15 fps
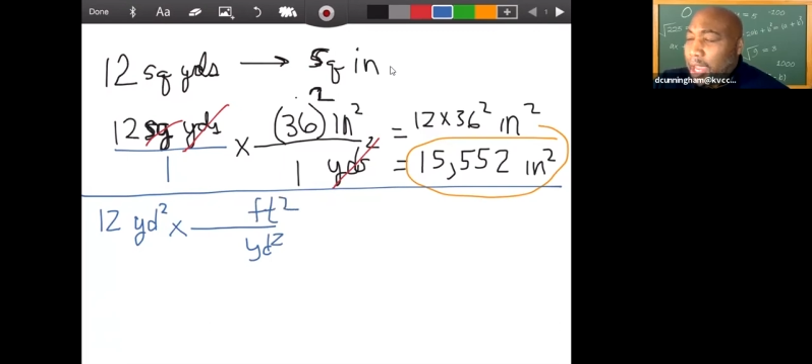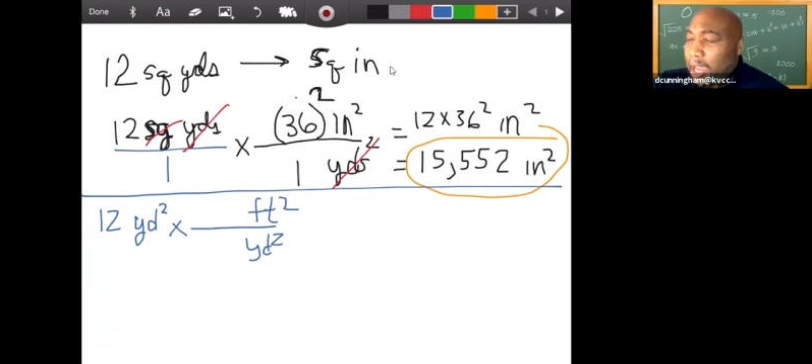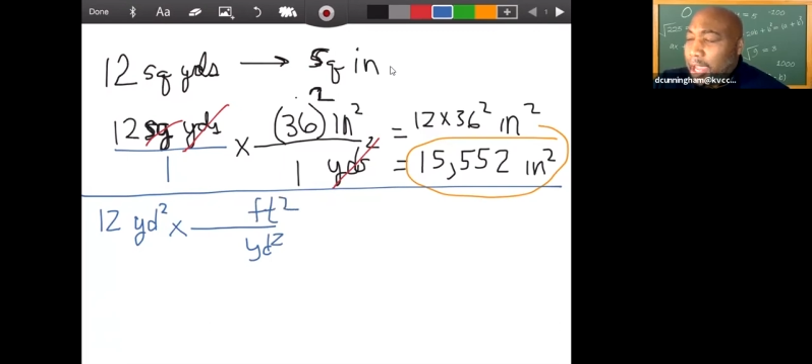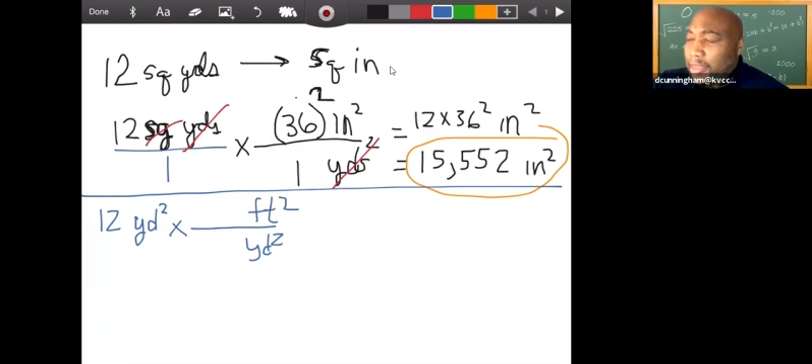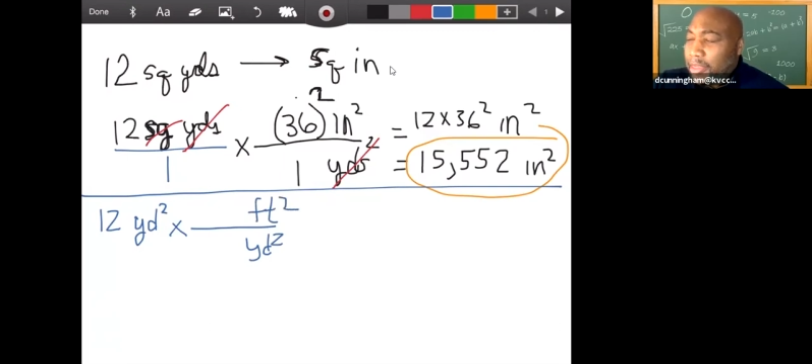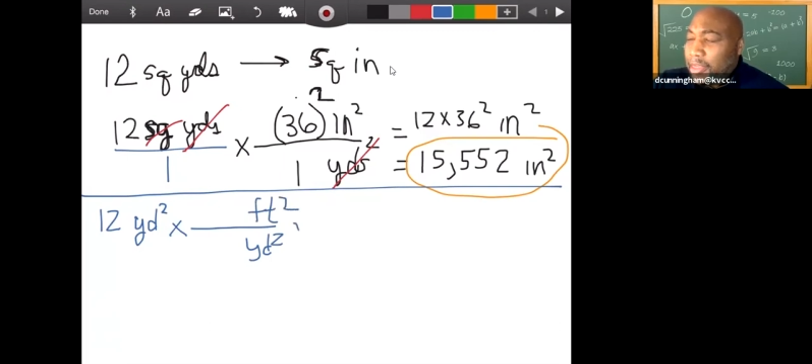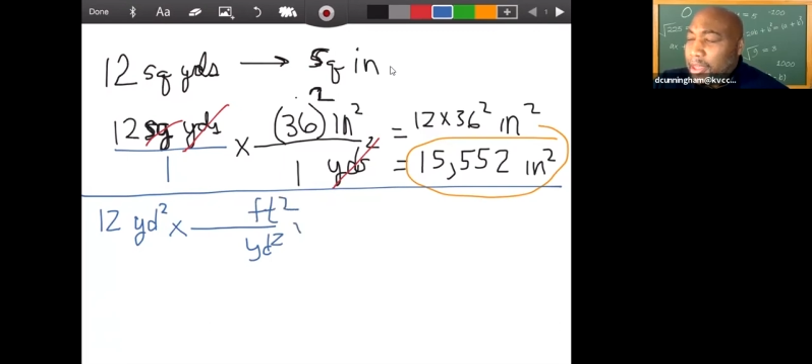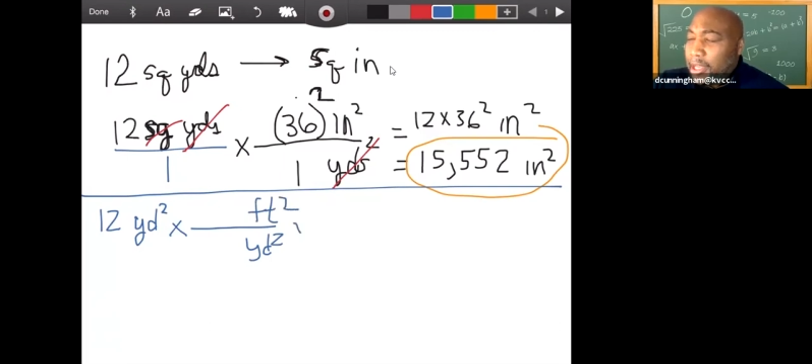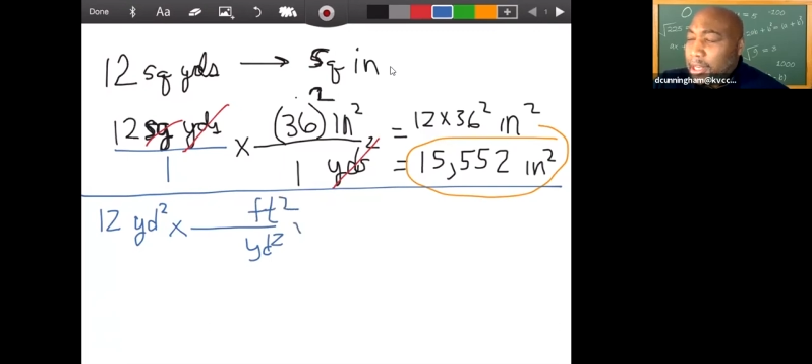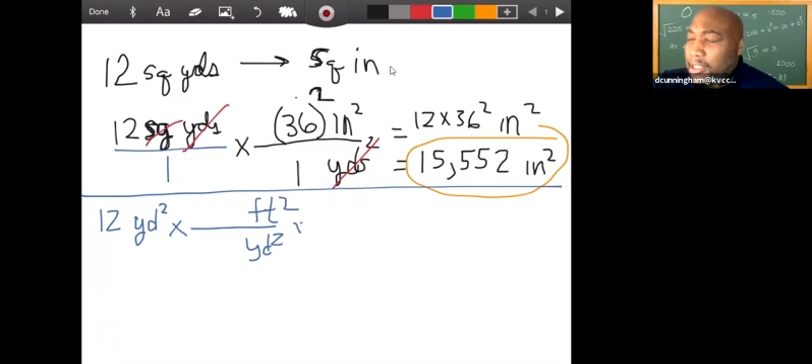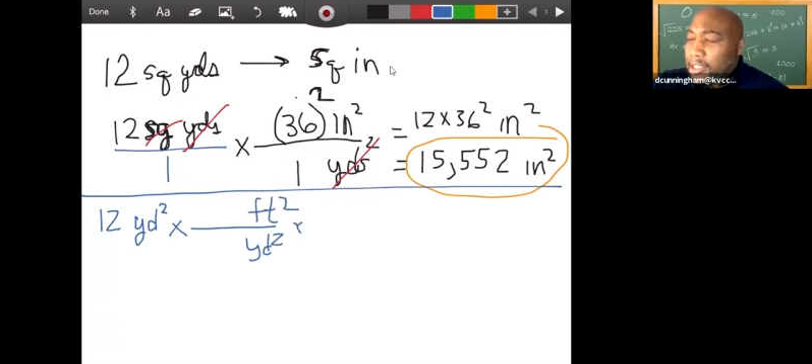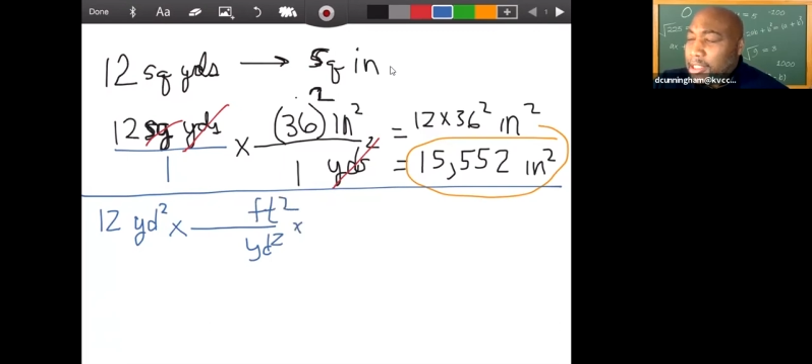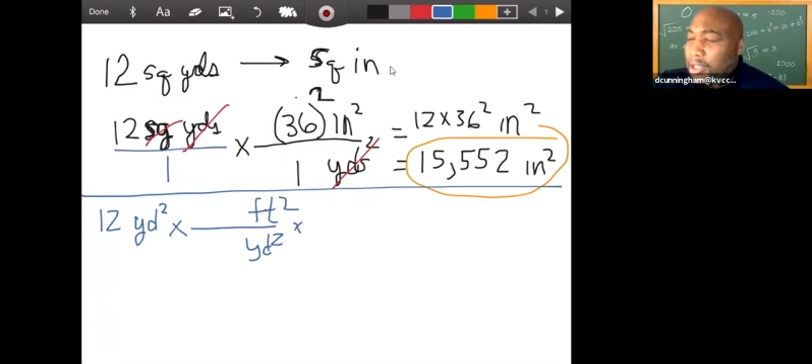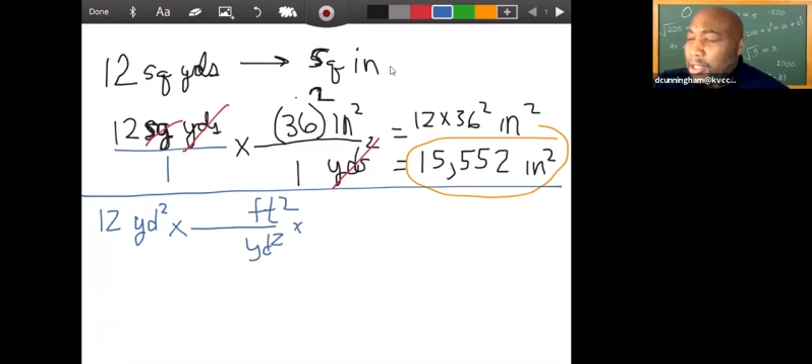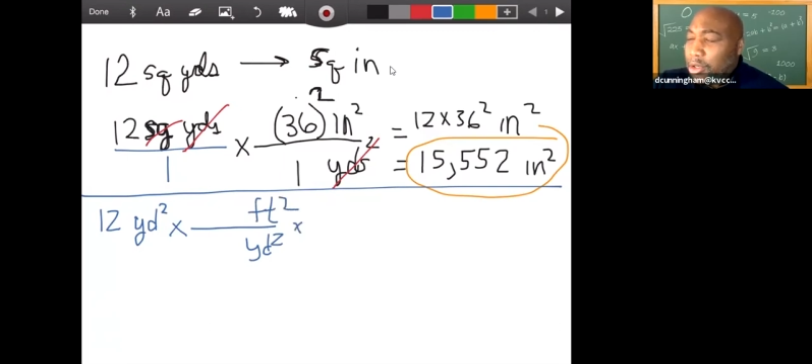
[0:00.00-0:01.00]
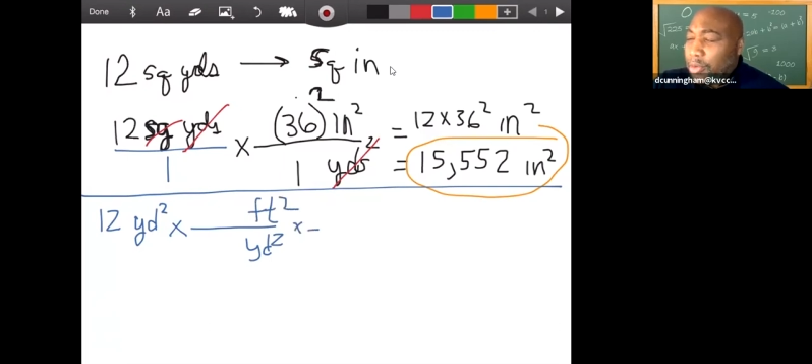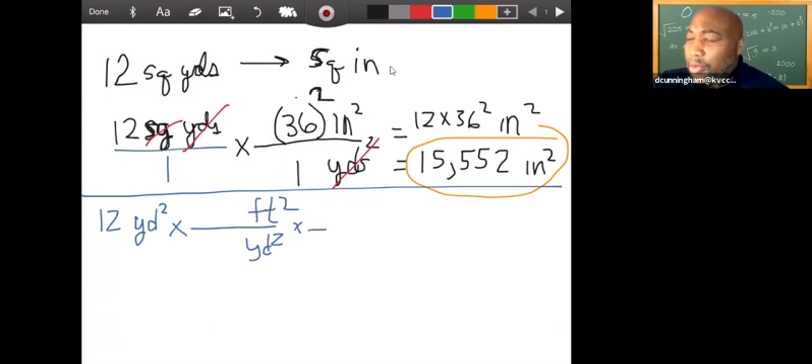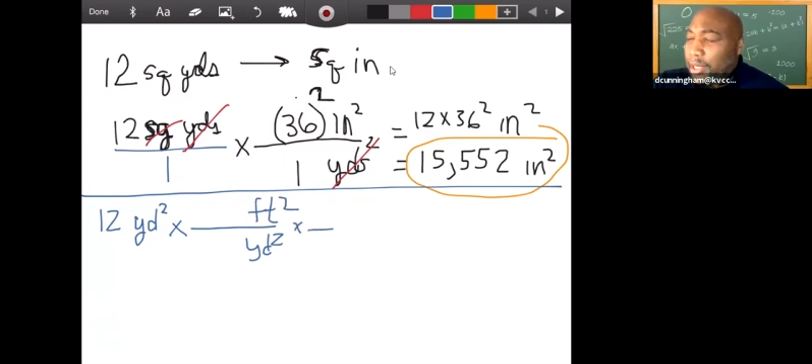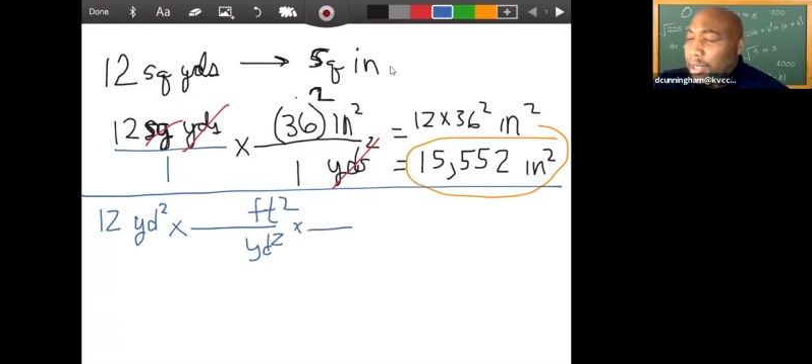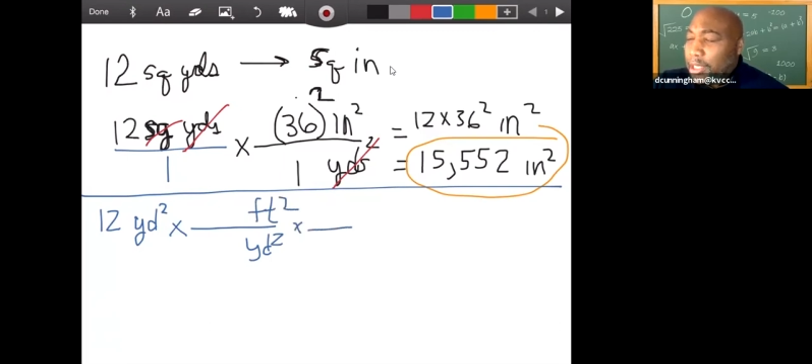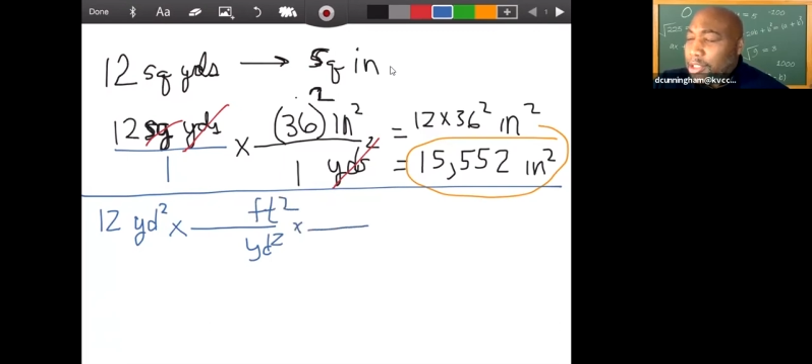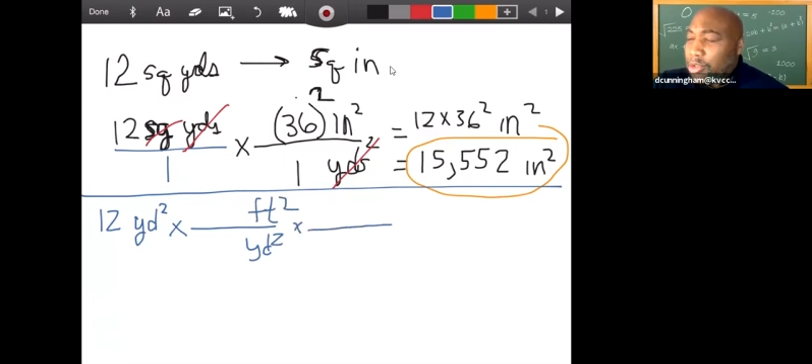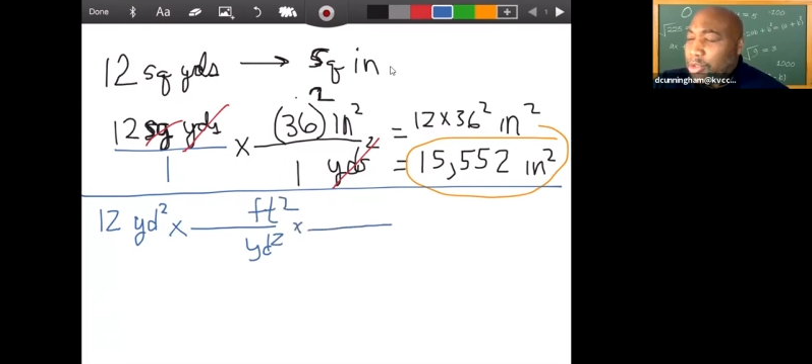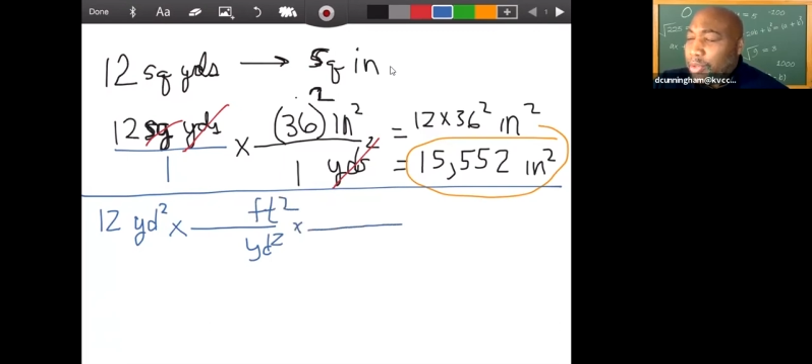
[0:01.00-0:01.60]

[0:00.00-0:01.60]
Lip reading: And then let's say you know the relationship